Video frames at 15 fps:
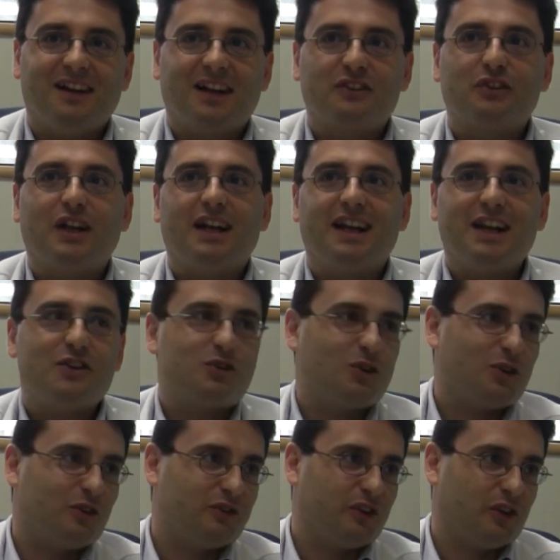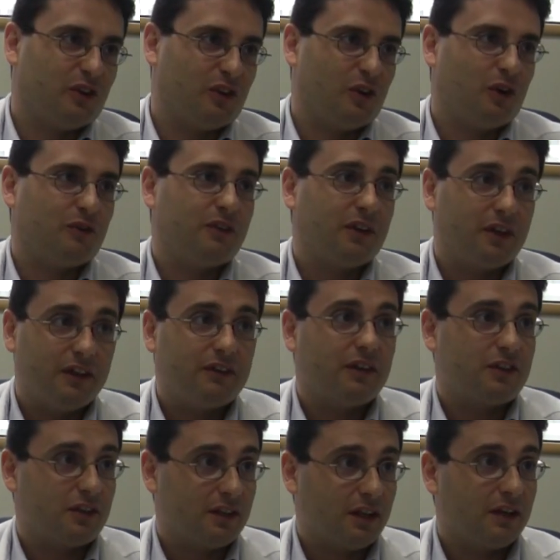acceleration of, of the
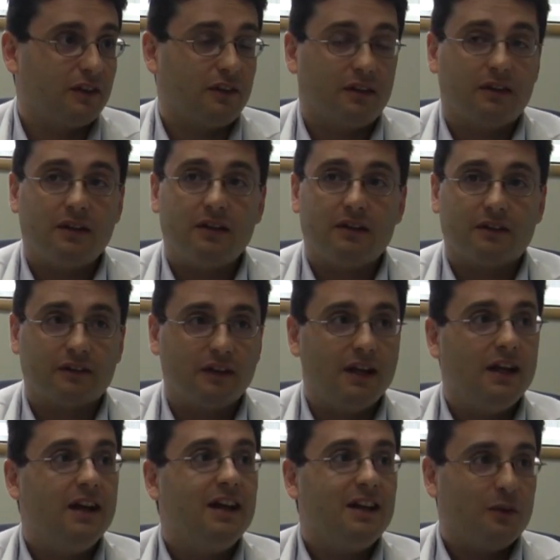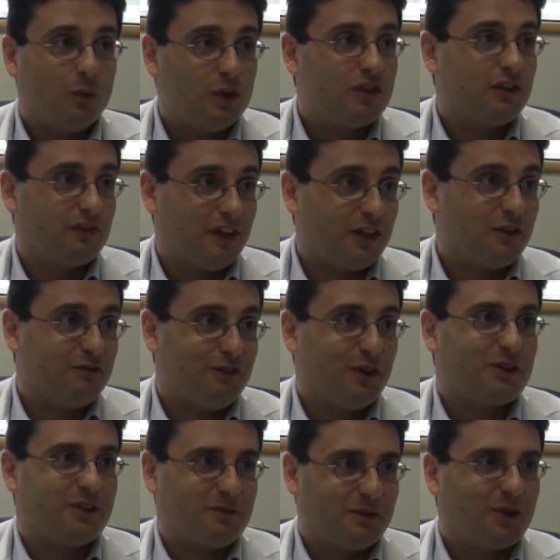research in the recent years which is very
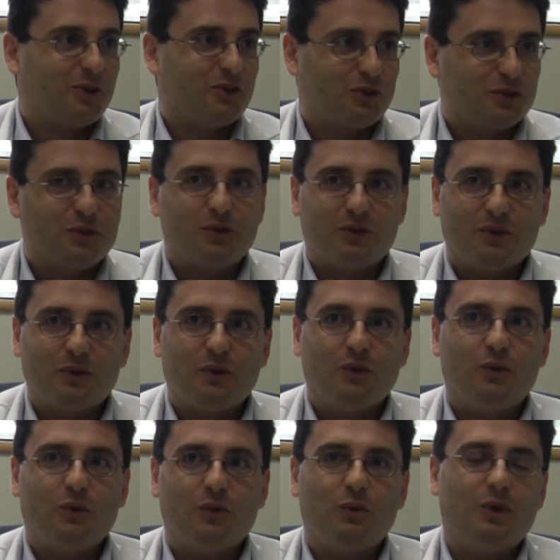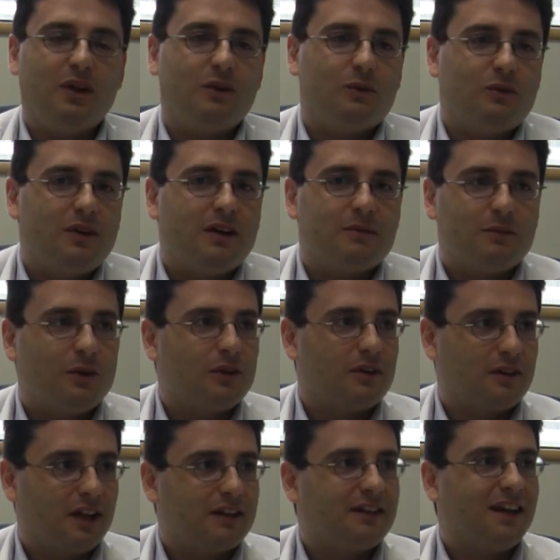comforting because uh, we, we are
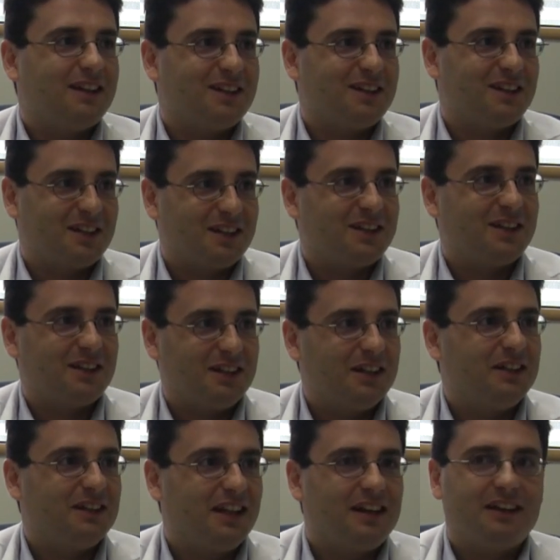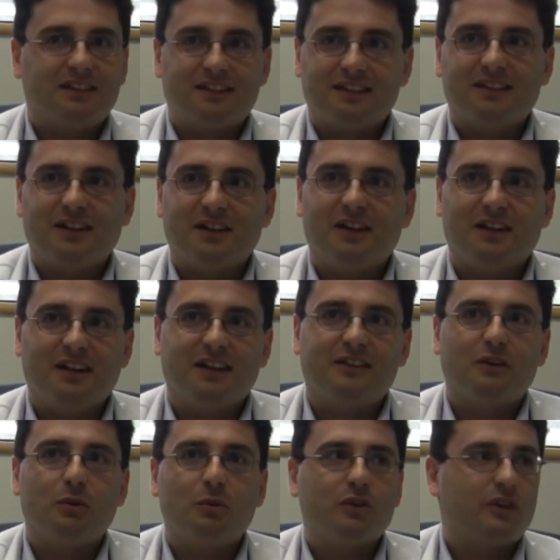more excited that there is, uh,
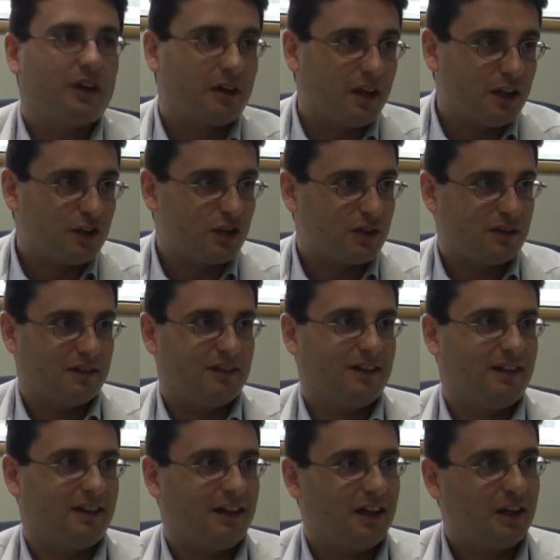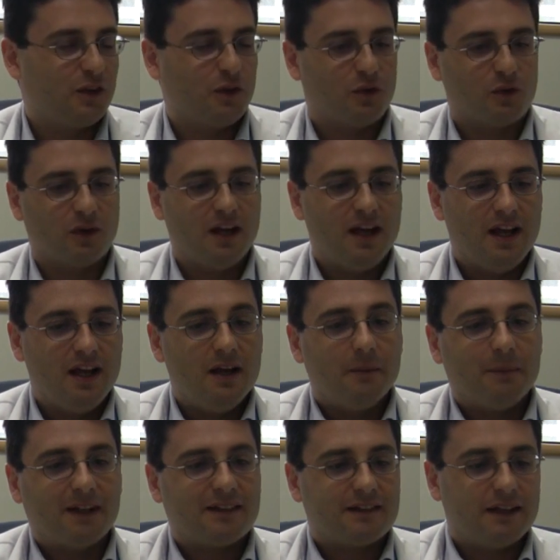it's almost a reach, uh, a cure.
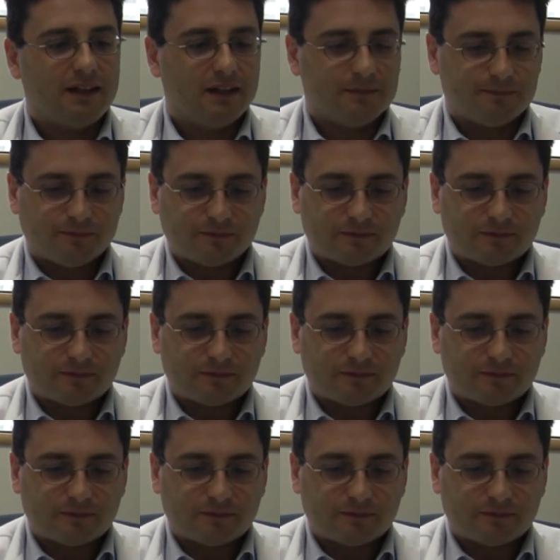But still,